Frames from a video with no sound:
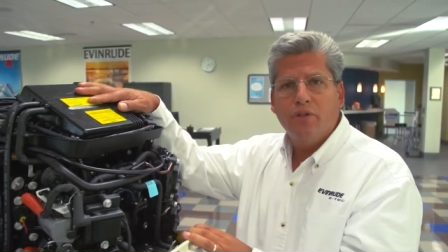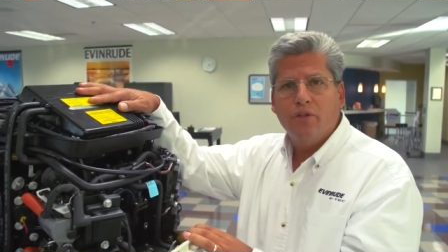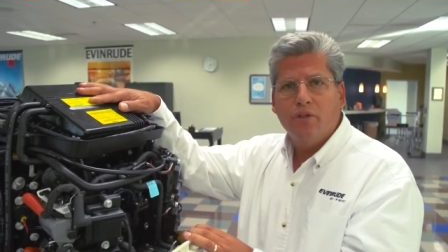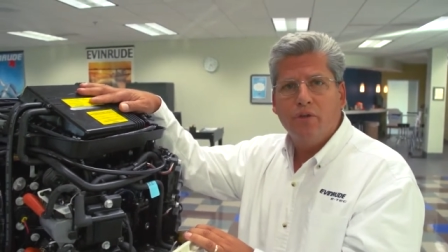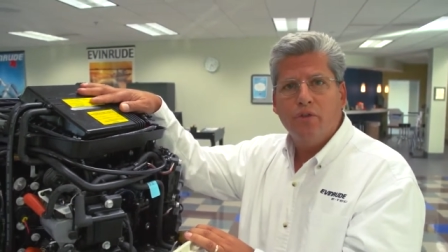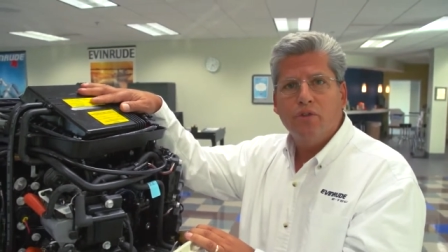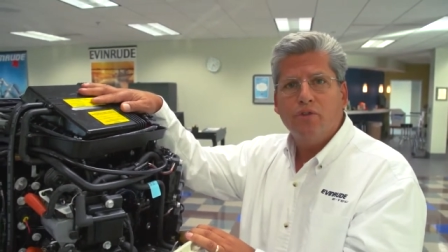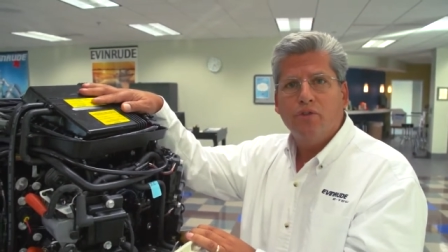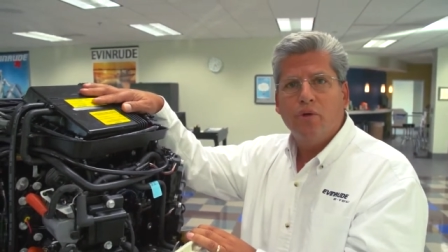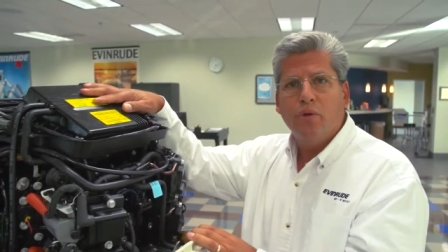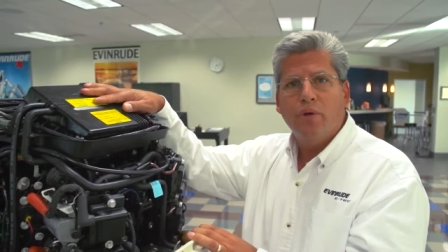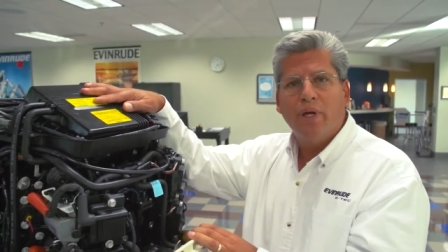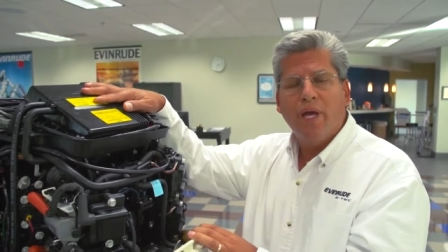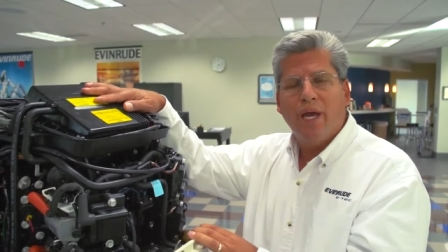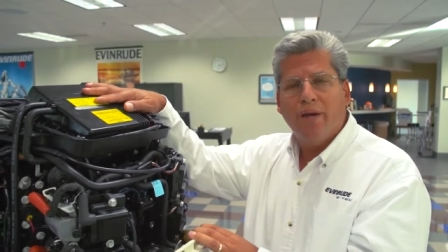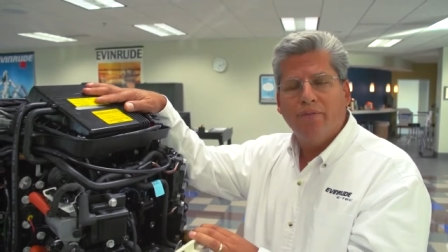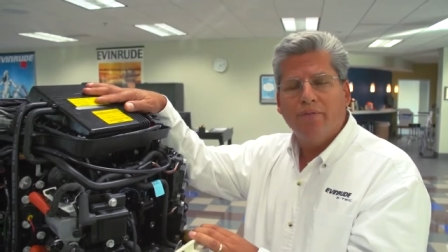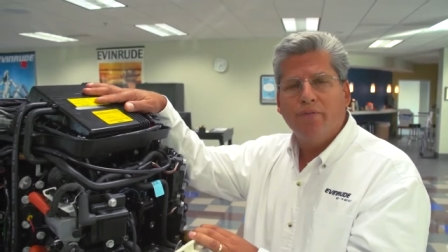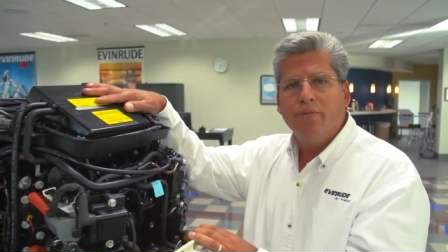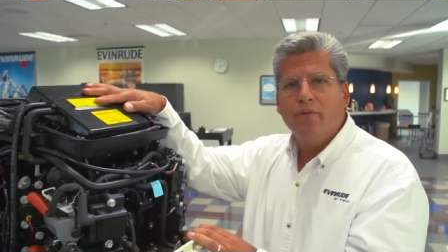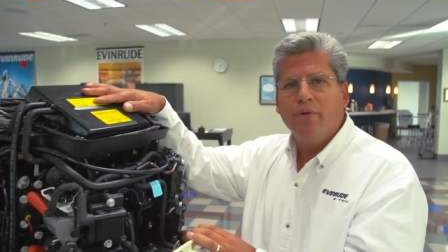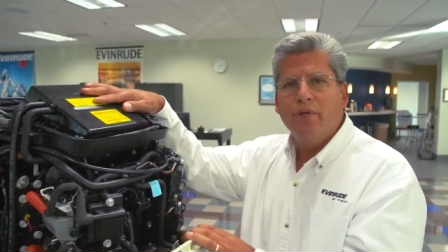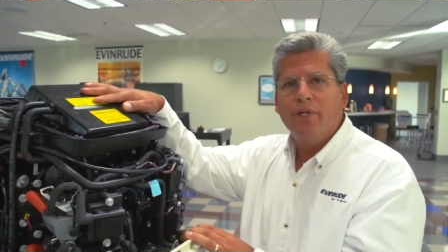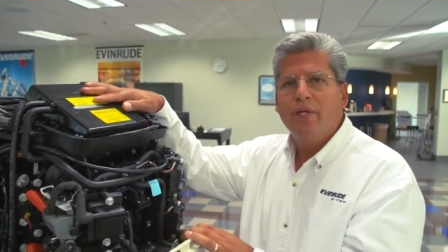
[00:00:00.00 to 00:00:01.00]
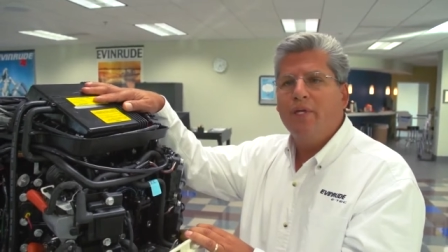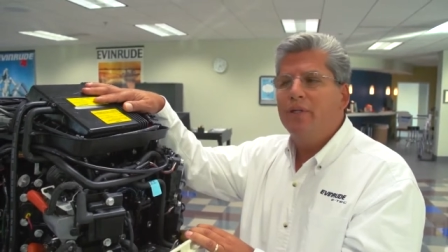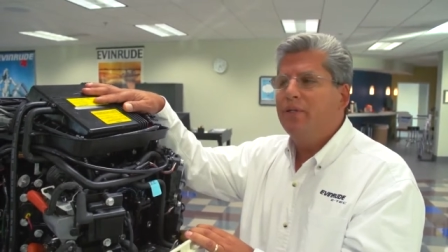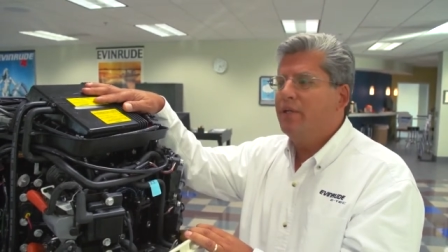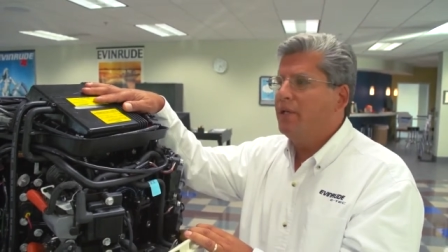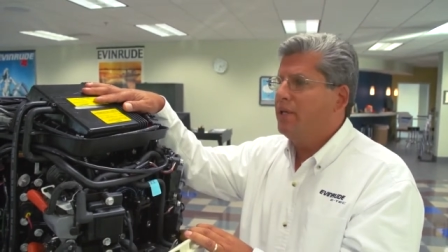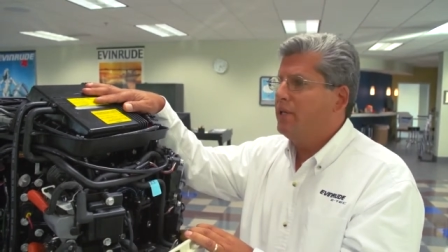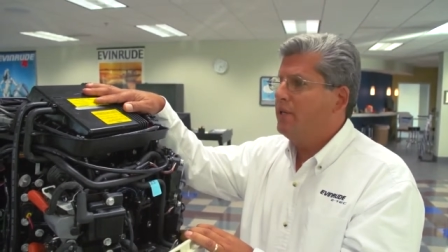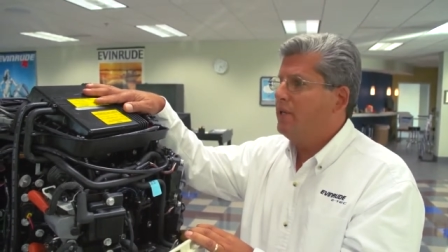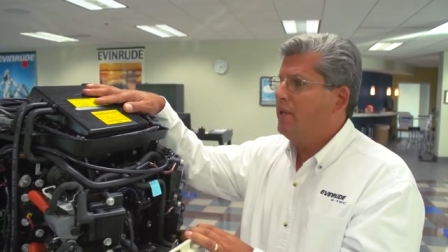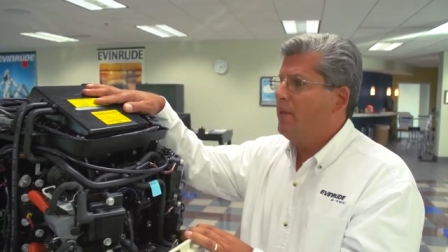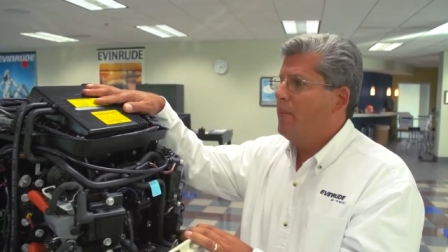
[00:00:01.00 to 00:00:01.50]
two-stroke Evinrude
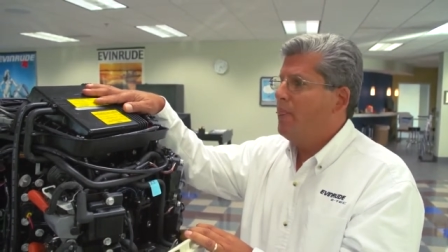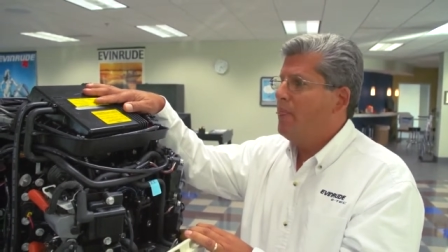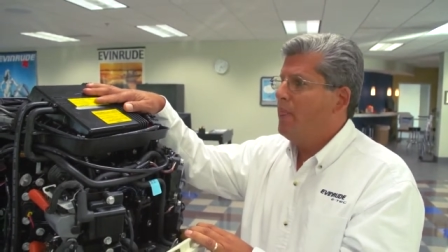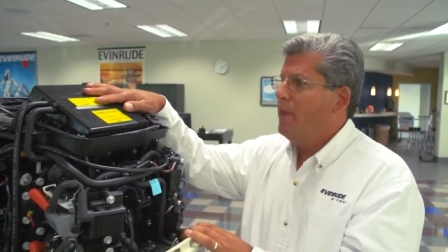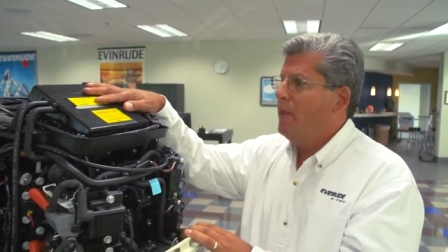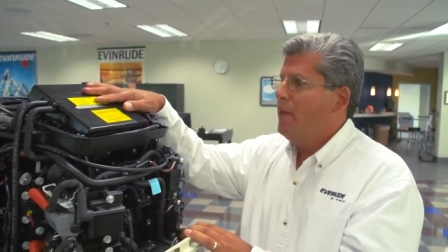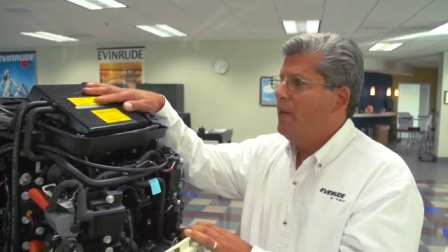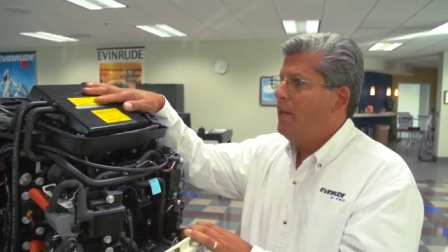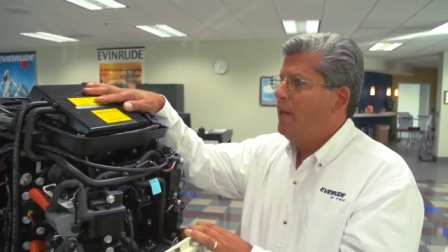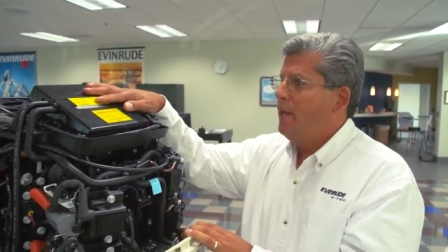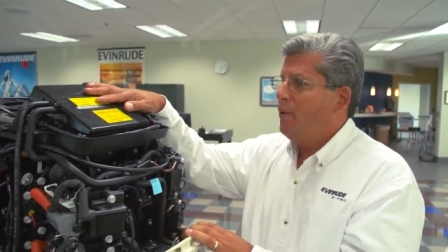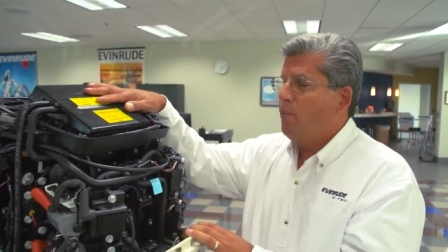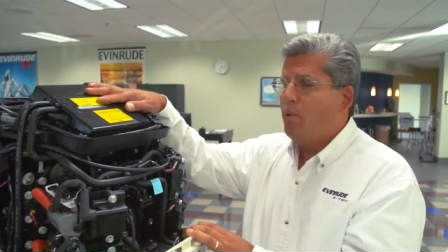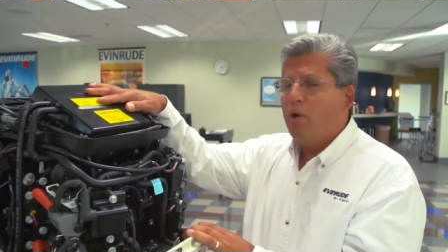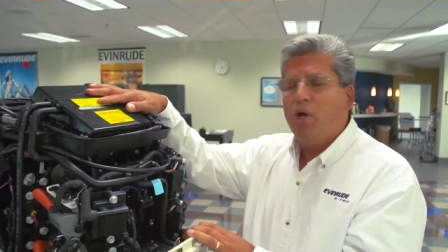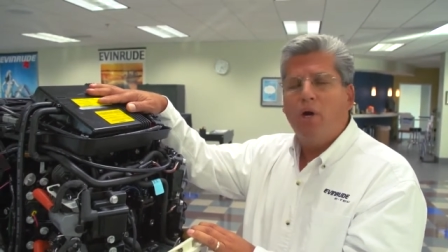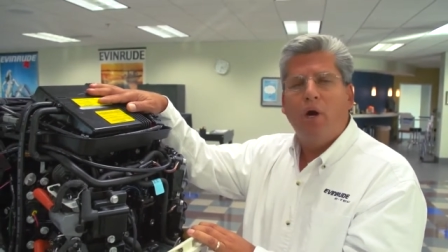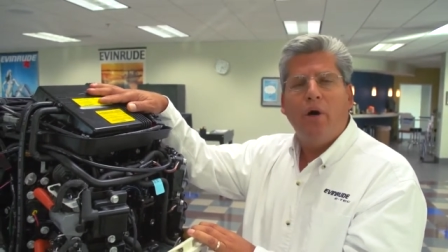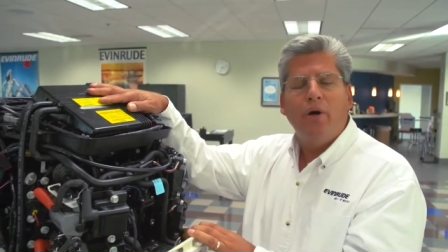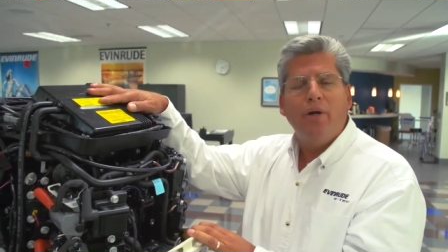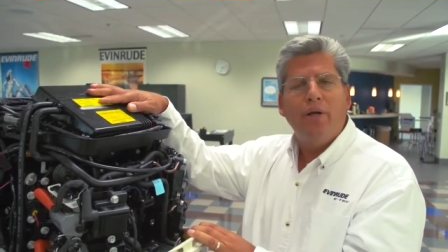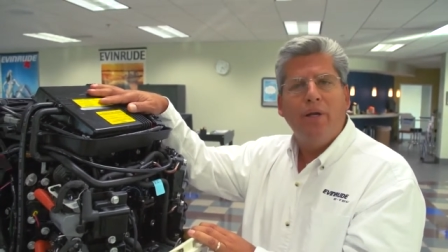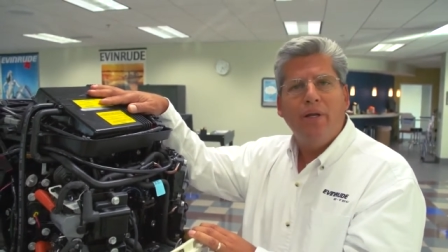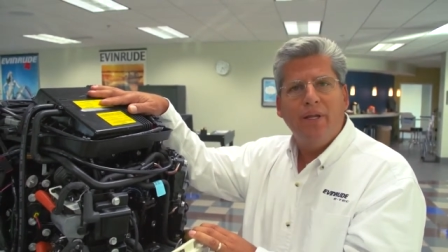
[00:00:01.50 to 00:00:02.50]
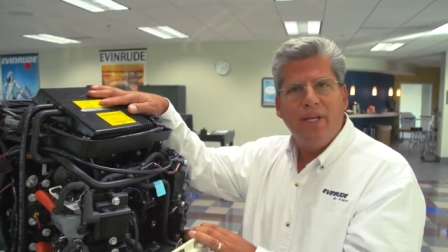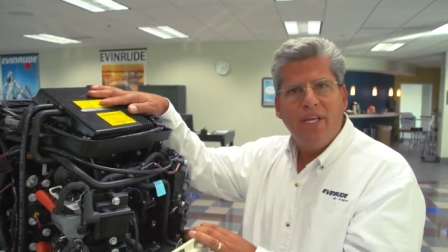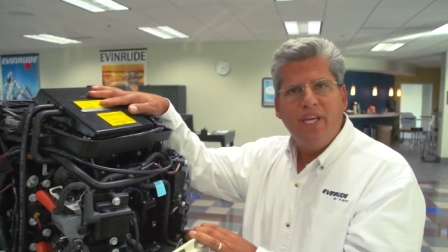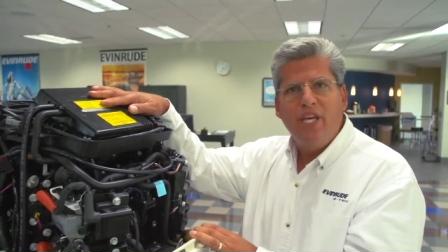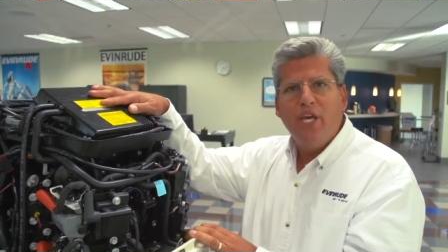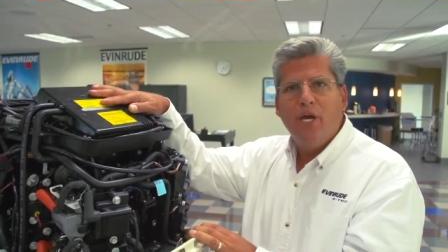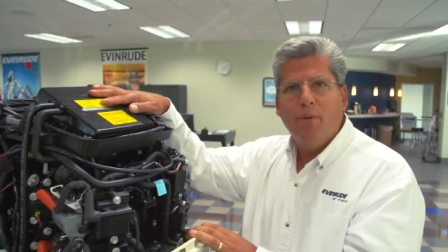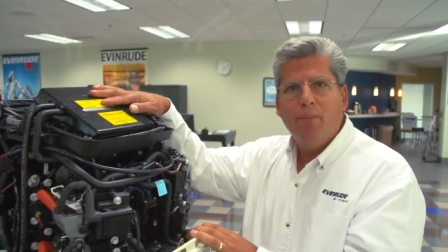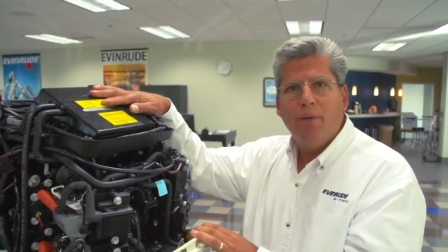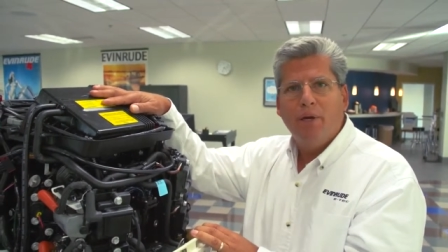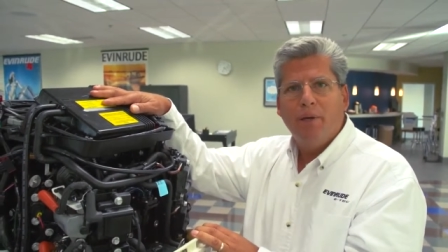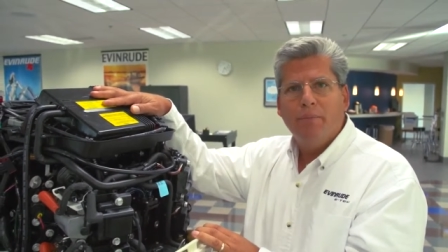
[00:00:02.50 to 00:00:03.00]
E-Tech. We call it an
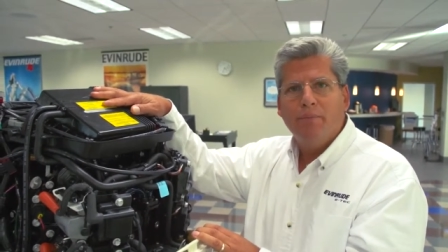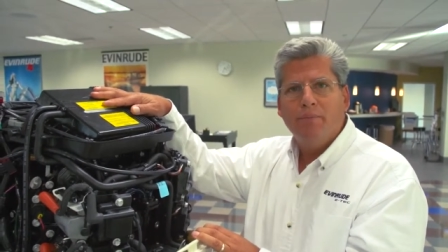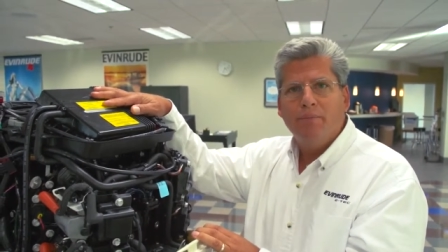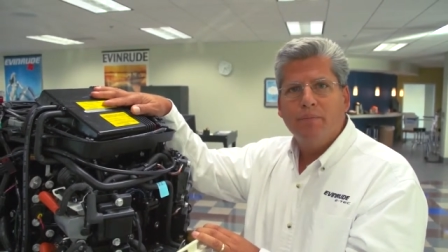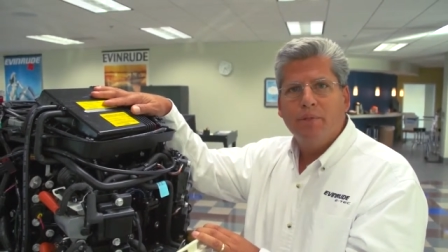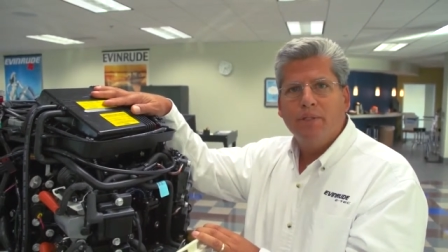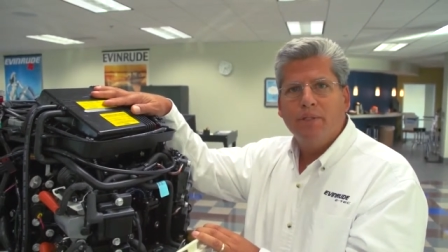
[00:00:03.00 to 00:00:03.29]
EMM.